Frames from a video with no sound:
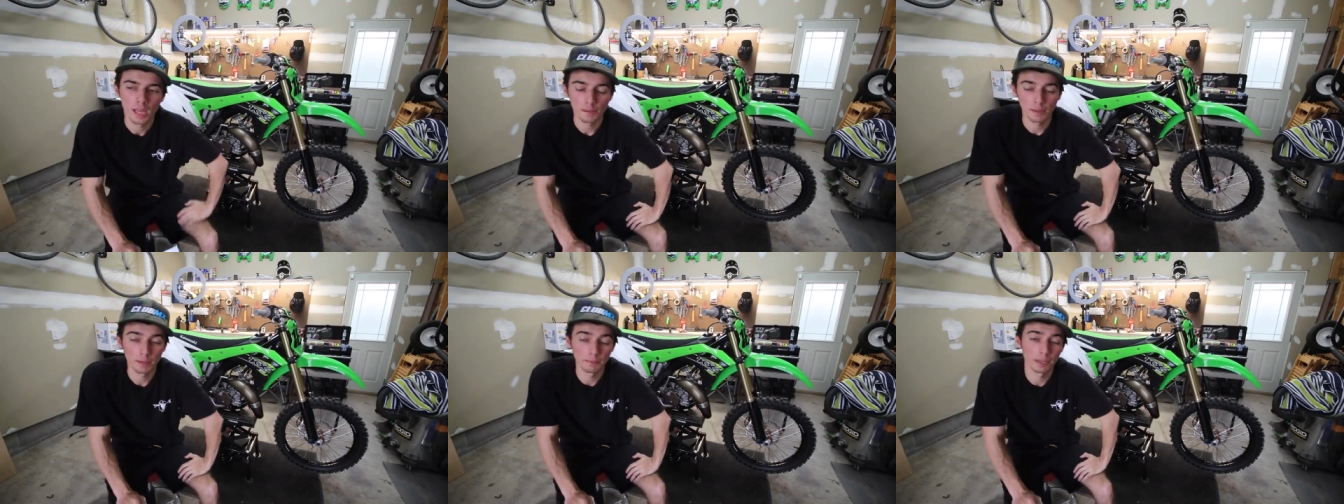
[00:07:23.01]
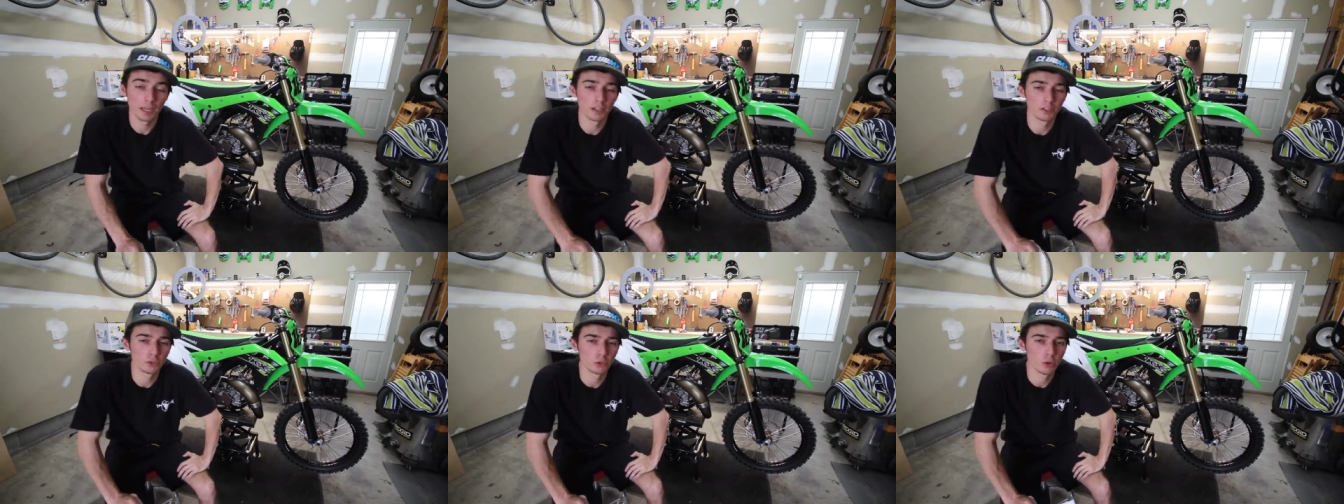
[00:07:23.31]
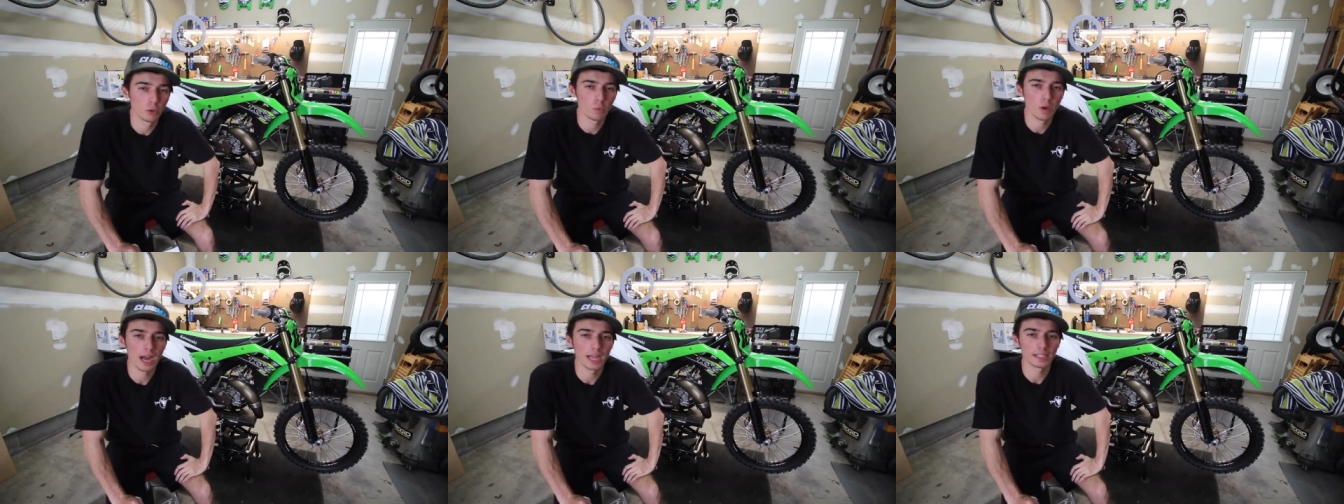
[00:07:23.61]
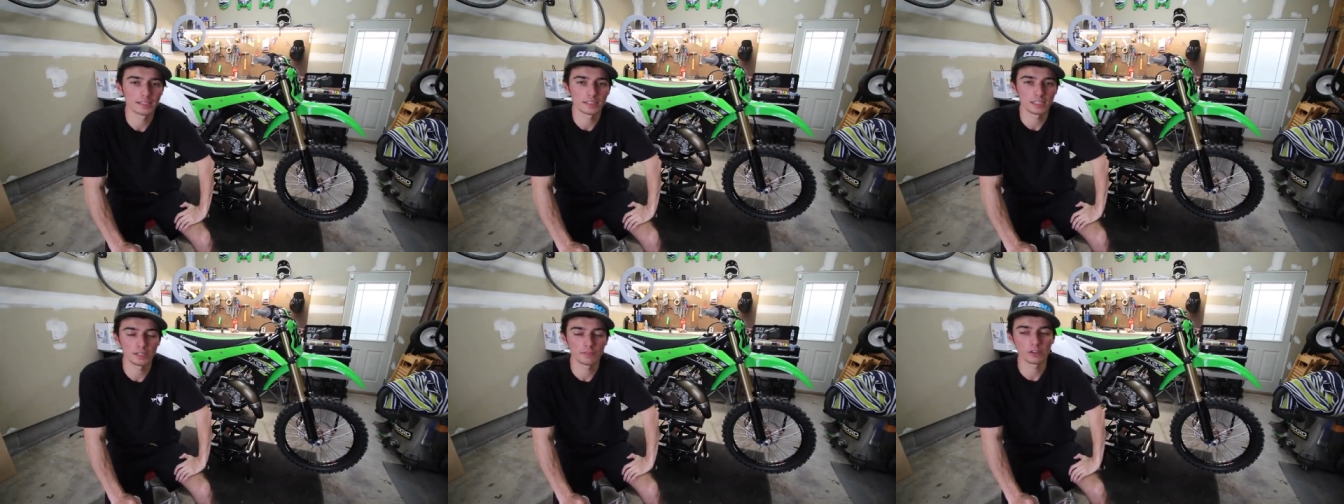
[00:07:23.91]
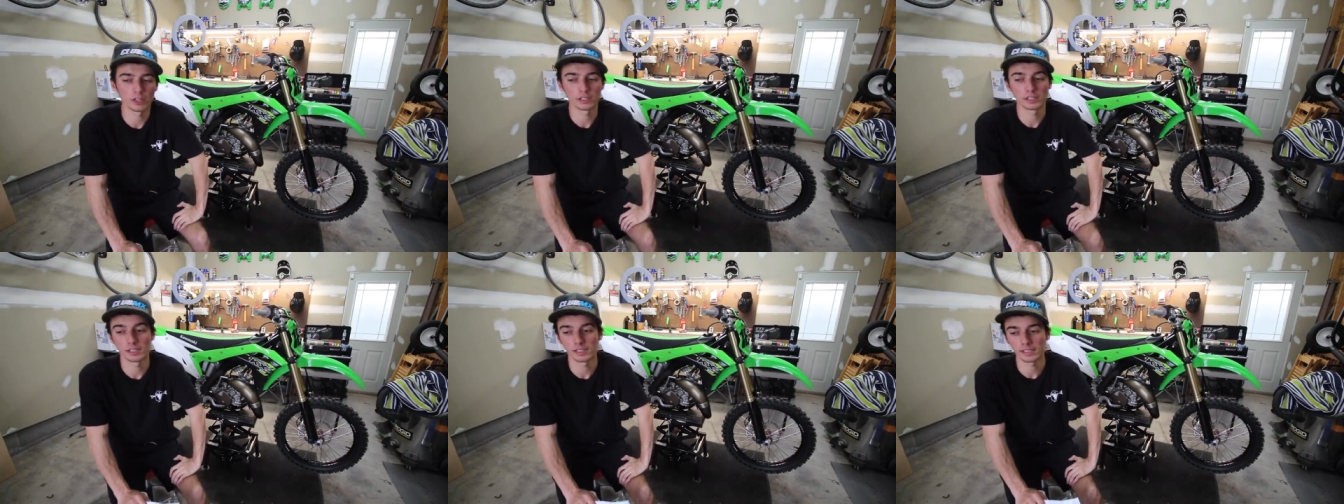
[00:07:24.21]
maybe I'll do a YZ
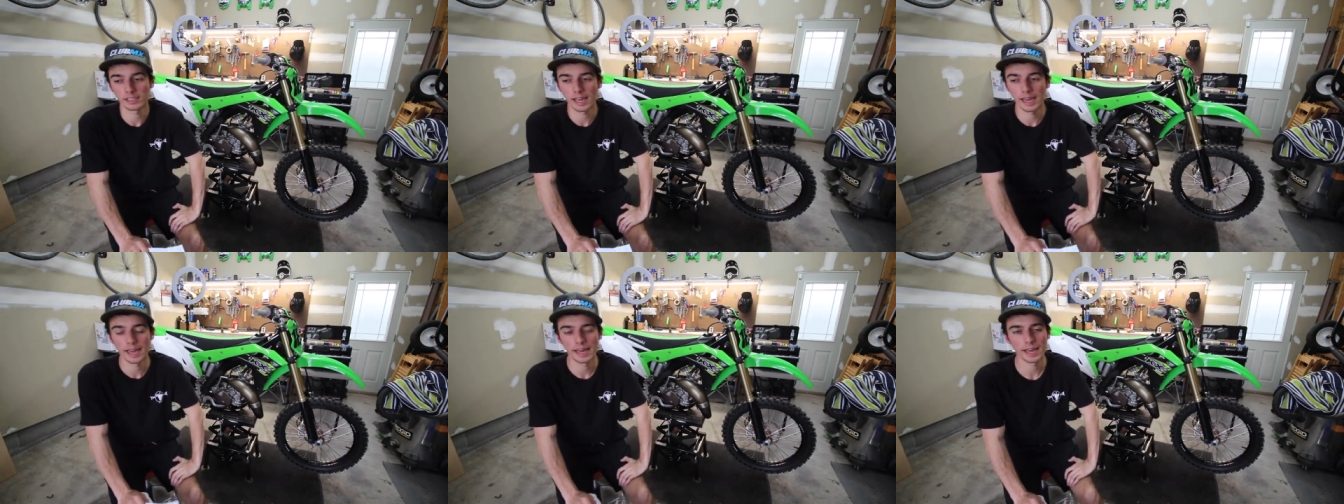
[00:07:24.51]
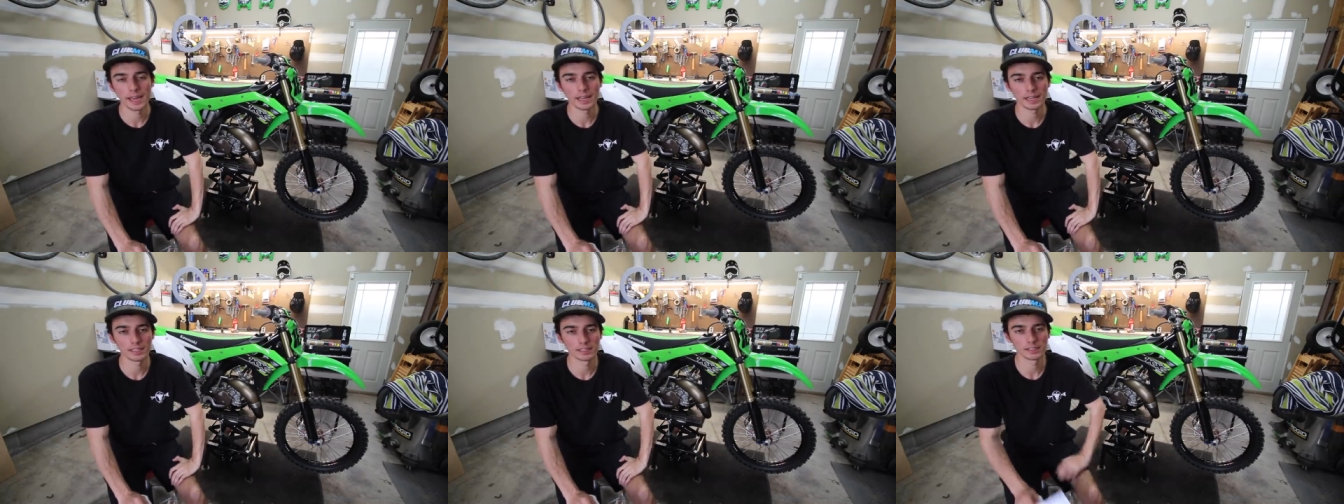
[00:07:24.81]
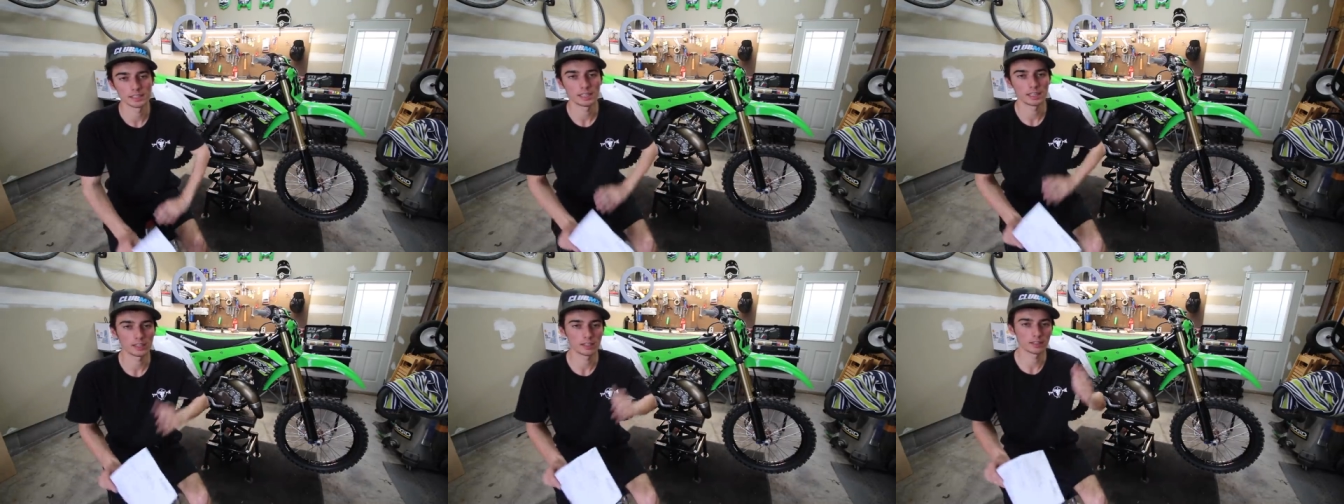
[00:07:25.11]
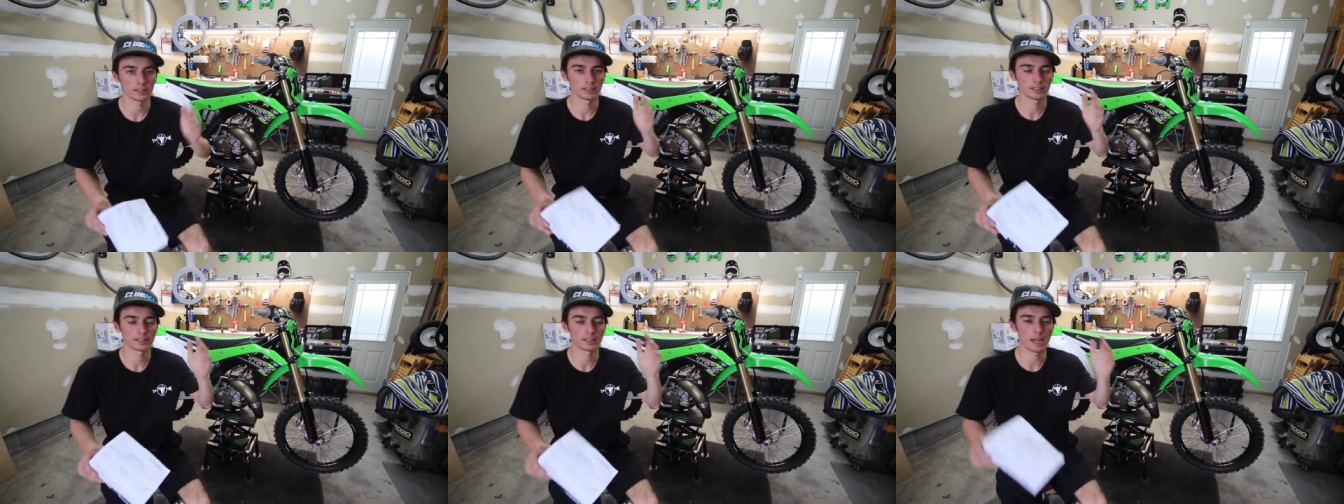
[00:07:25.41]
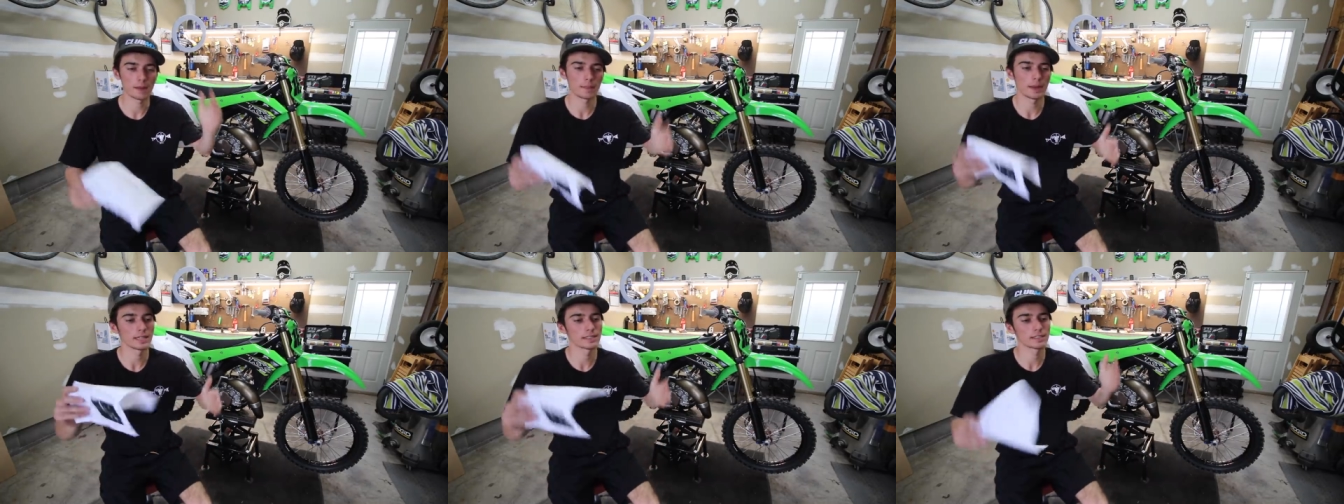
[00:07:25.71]
versus KX, like
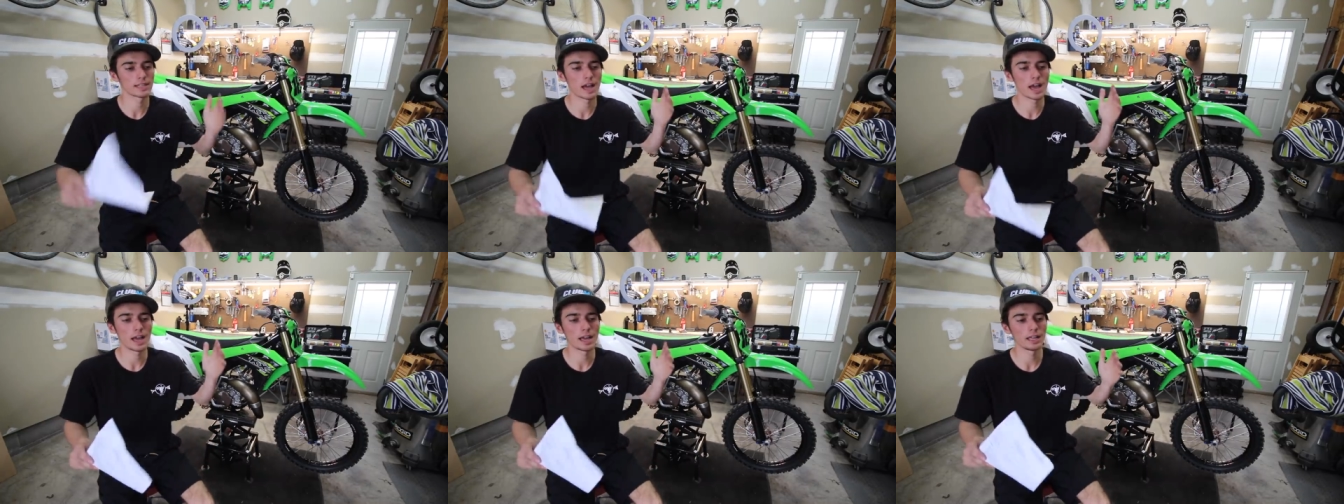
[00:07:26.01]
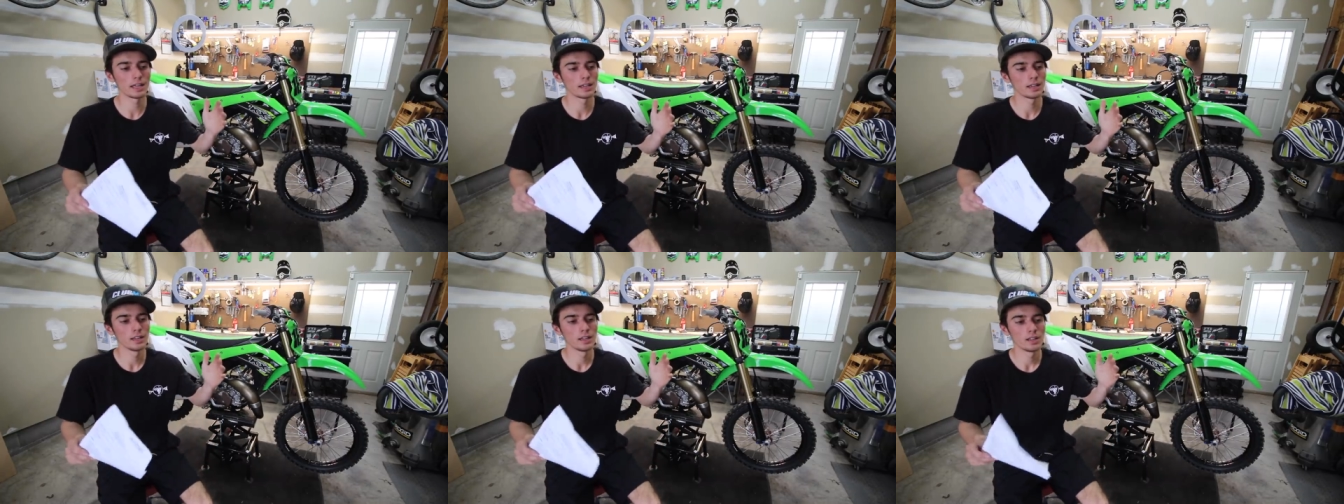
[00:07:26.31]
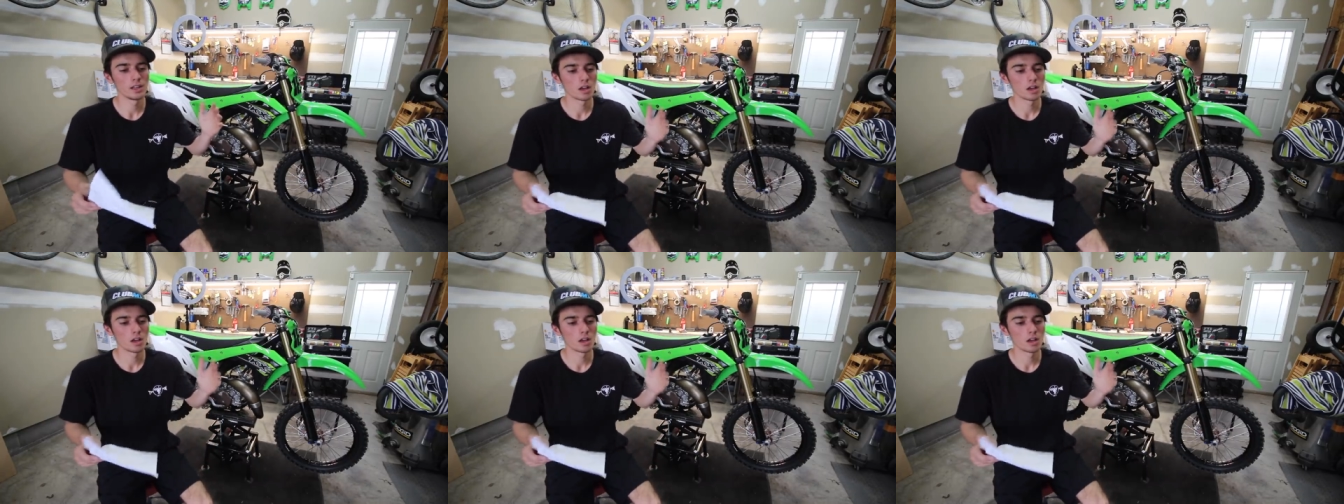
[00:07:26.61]
side by side.